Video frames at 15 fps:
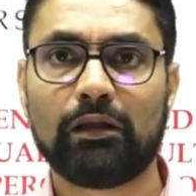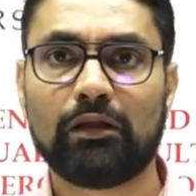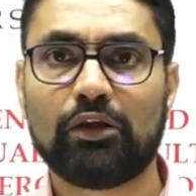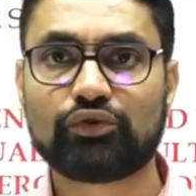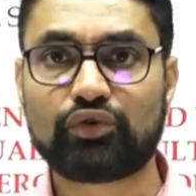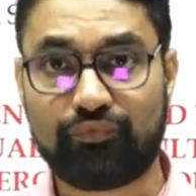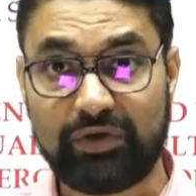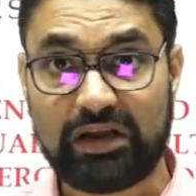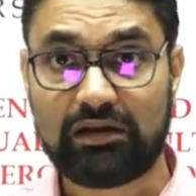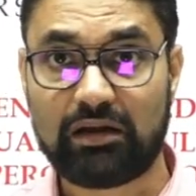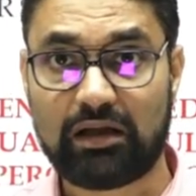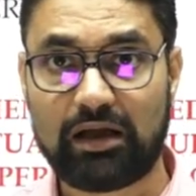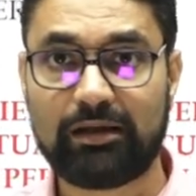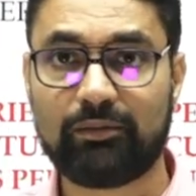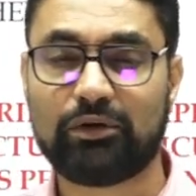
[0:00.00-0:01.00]
So when
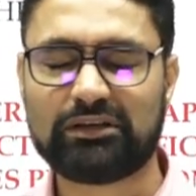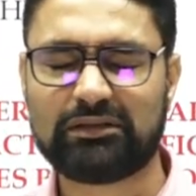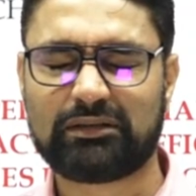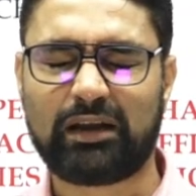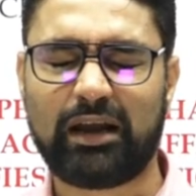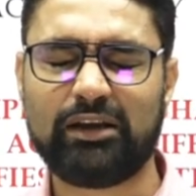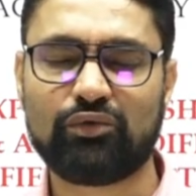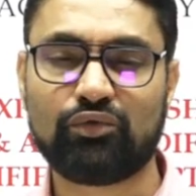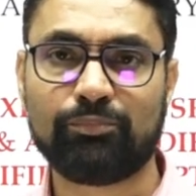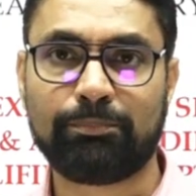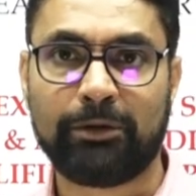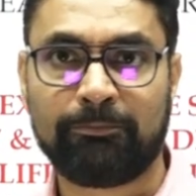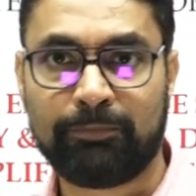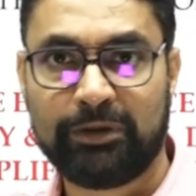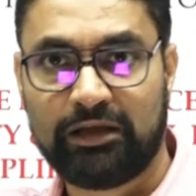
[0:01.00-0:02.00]
I was trying to
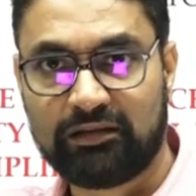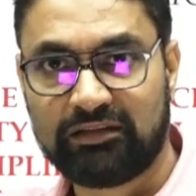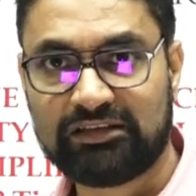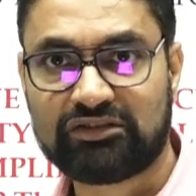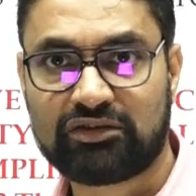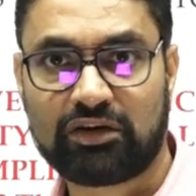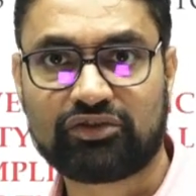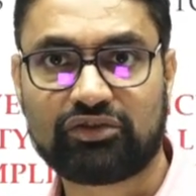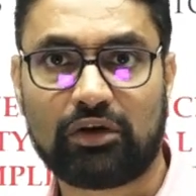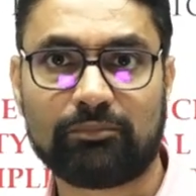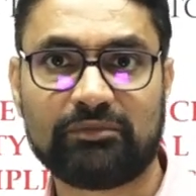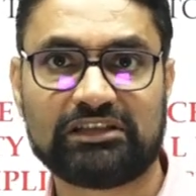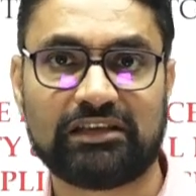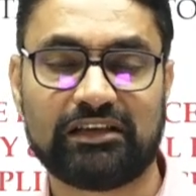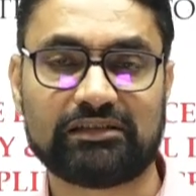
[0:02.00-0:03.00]
prepare this structure of
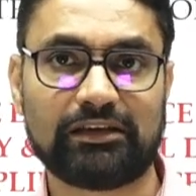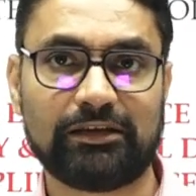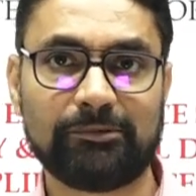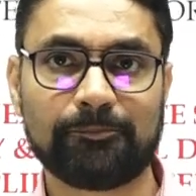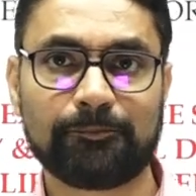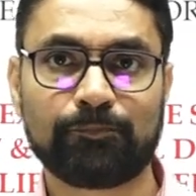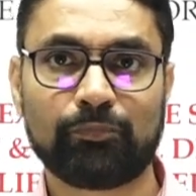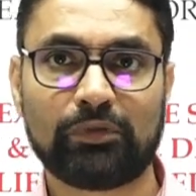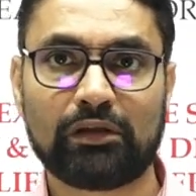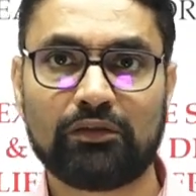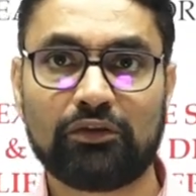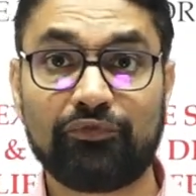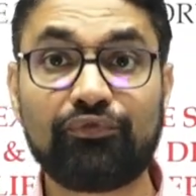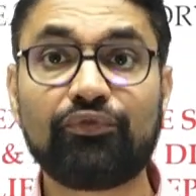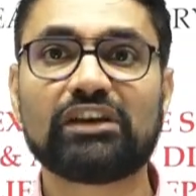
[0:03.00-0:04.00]
this essay,
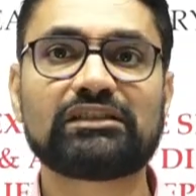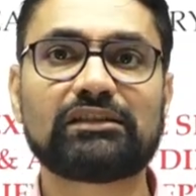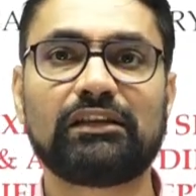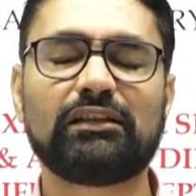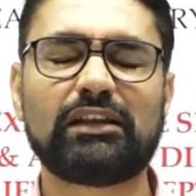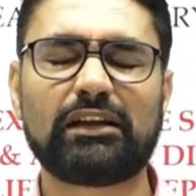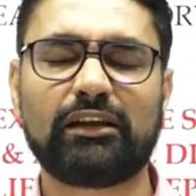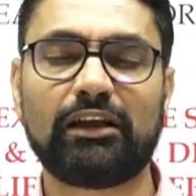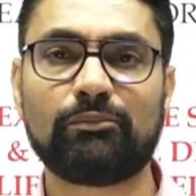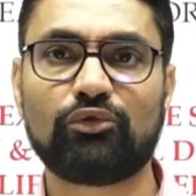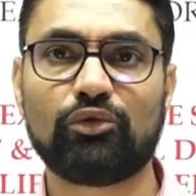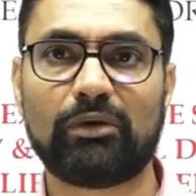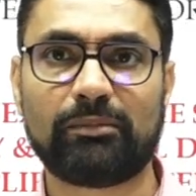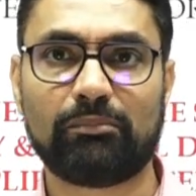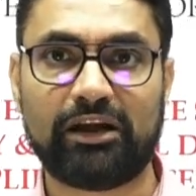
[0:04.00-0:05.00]
the first thing that came
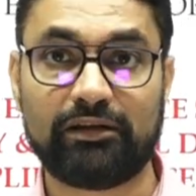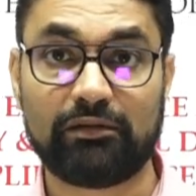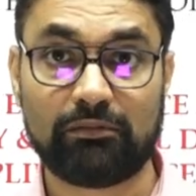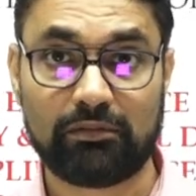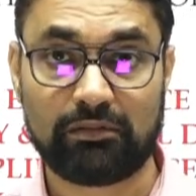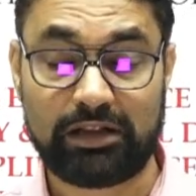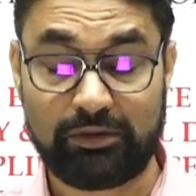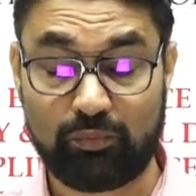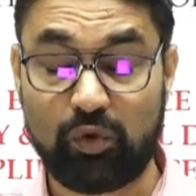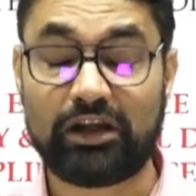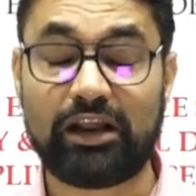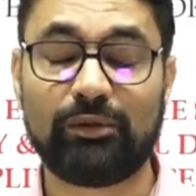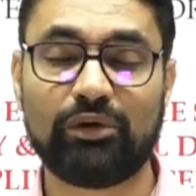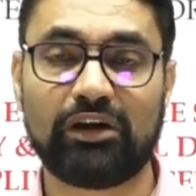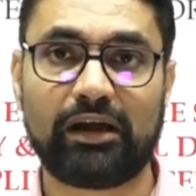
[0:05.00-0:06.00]
to my mind, like what
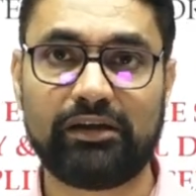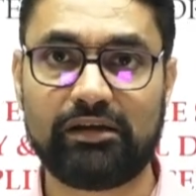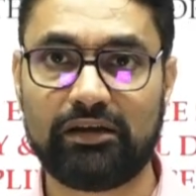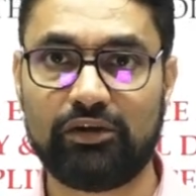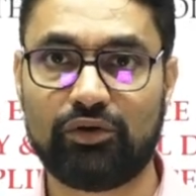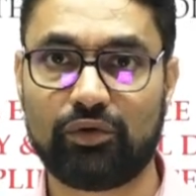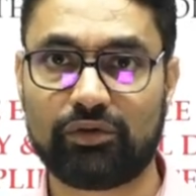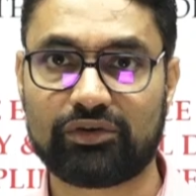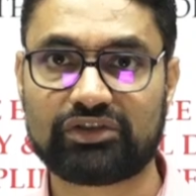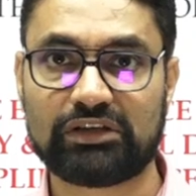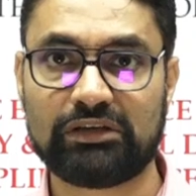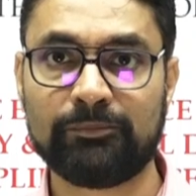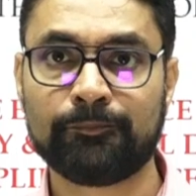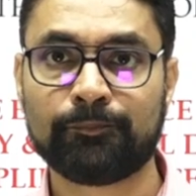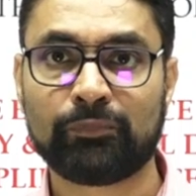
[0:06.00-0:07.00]
I will write in
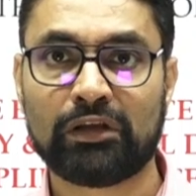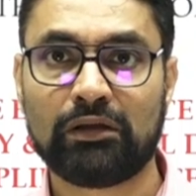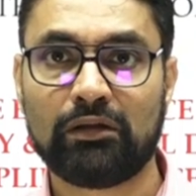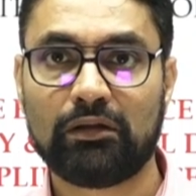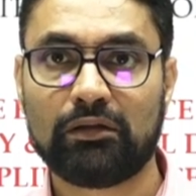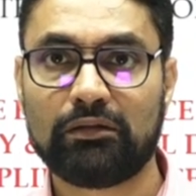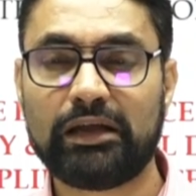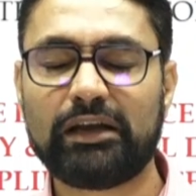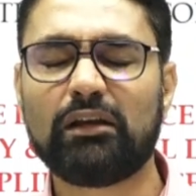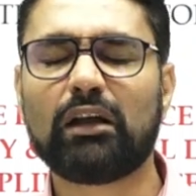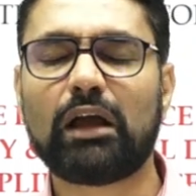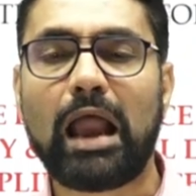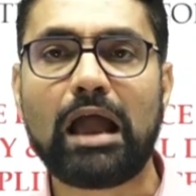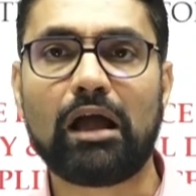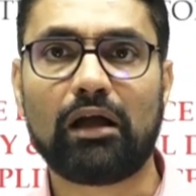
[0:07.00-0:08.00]
introduction, then
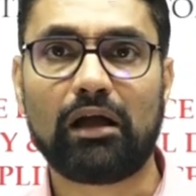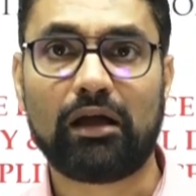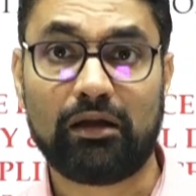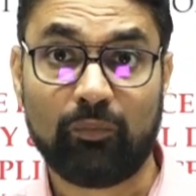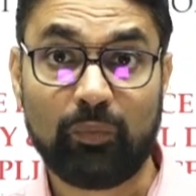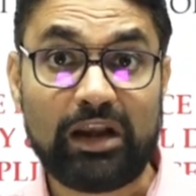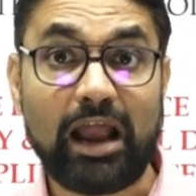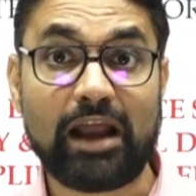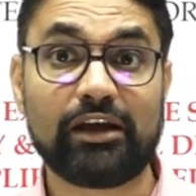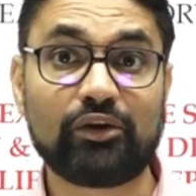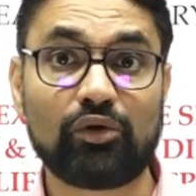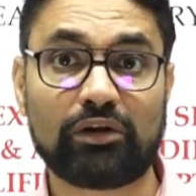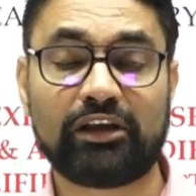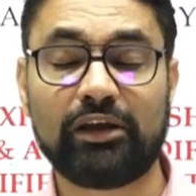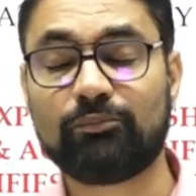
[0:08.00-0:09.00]
one
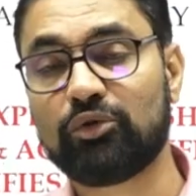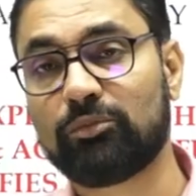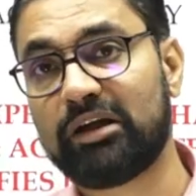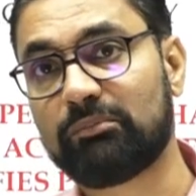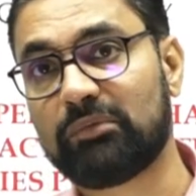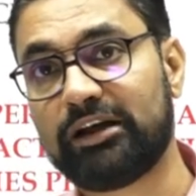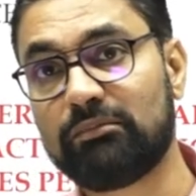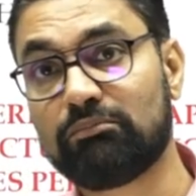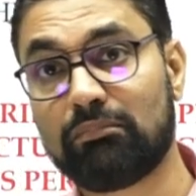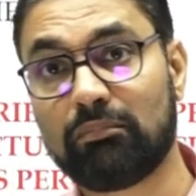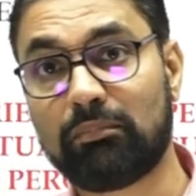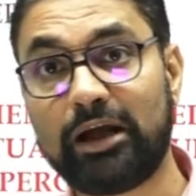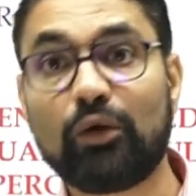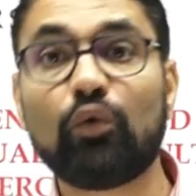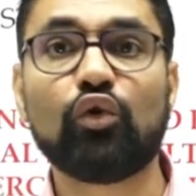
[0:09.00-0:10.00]
anecdote came to my mind,
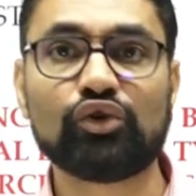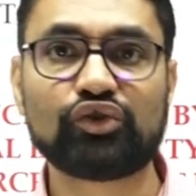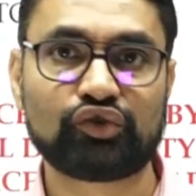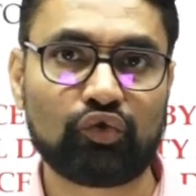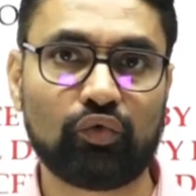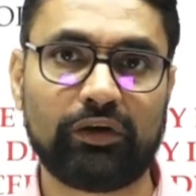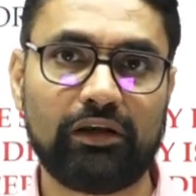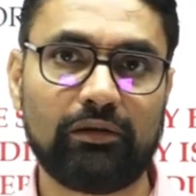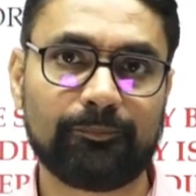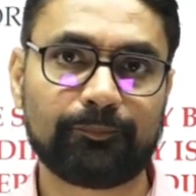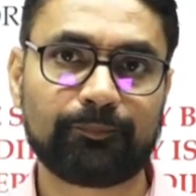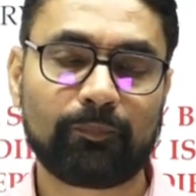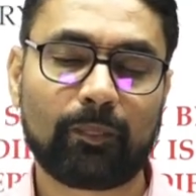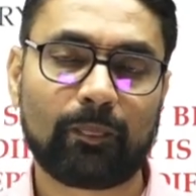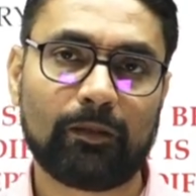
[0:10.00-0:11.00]
my own story,
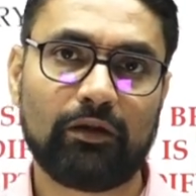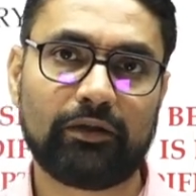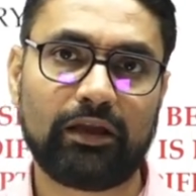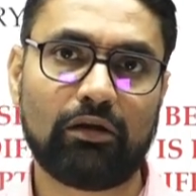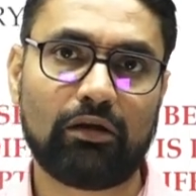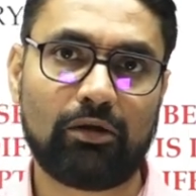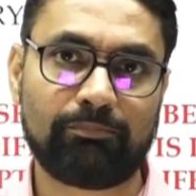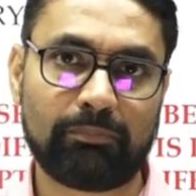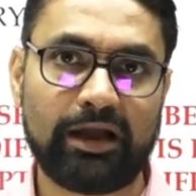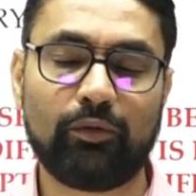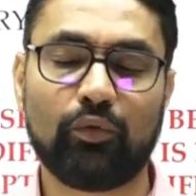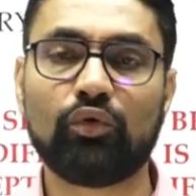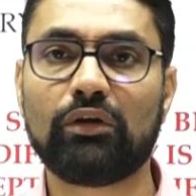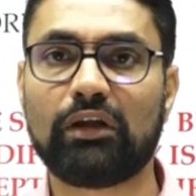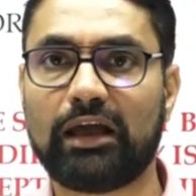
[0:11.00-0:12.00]
okay, of my
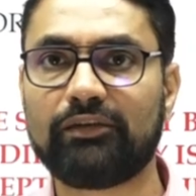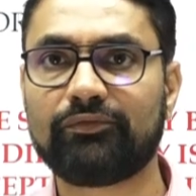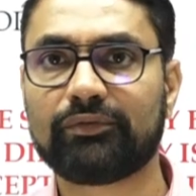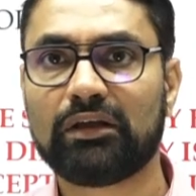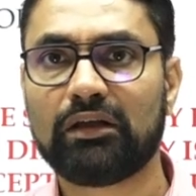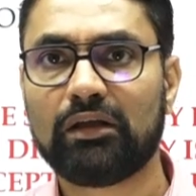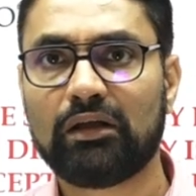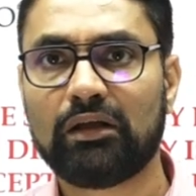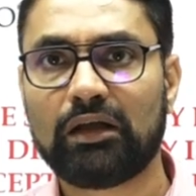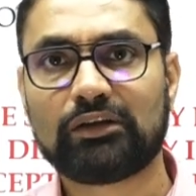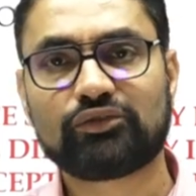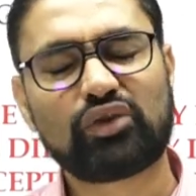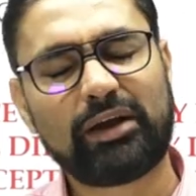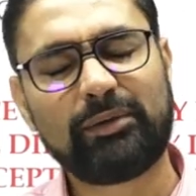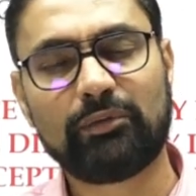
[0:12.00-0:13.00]
own life. And
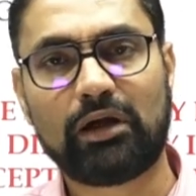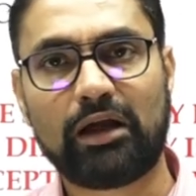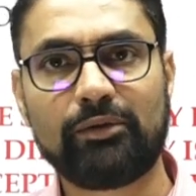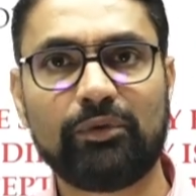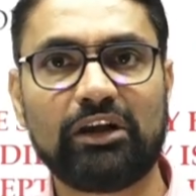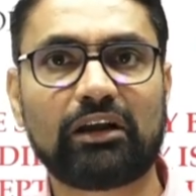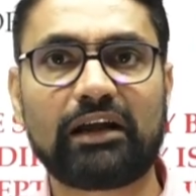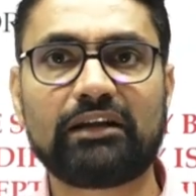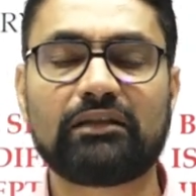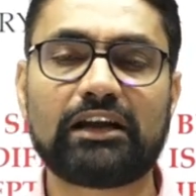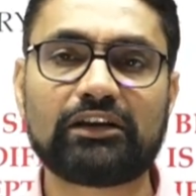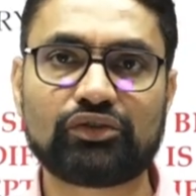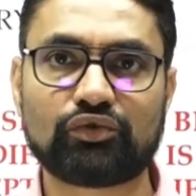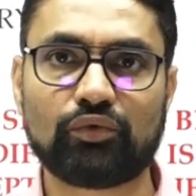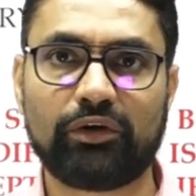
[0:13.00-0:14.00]
so I will write
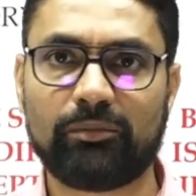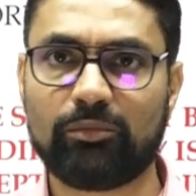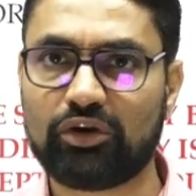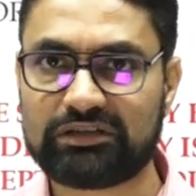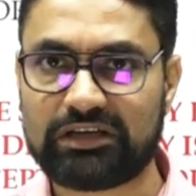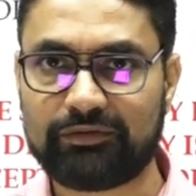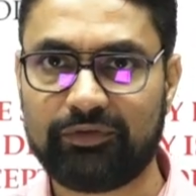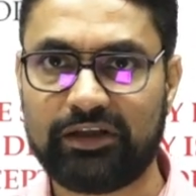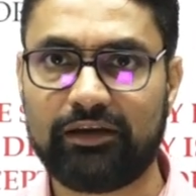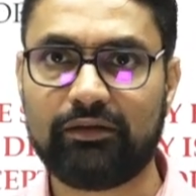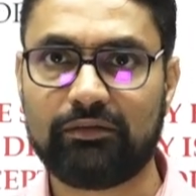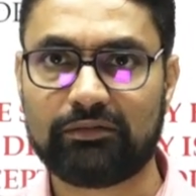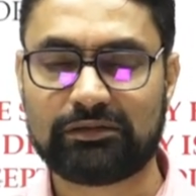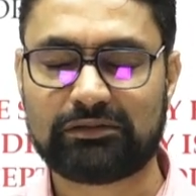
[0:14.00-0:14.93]
that story because that very